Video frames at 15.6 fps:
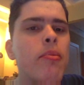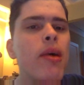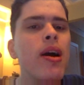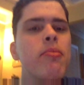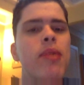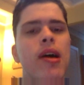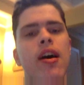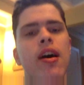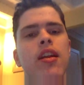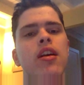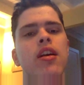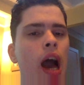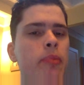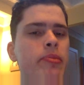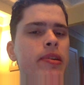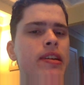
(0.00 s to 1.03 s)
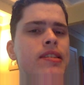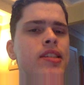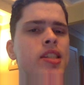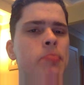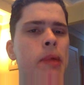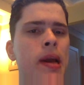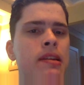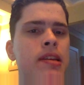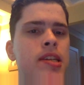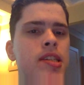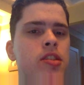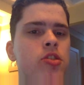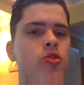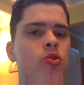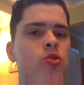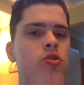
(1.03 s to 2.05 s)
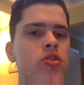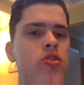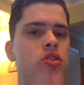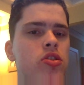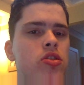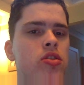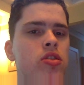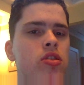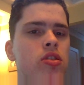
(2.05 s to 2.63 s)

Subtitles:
My bad. I'm going to inspect his source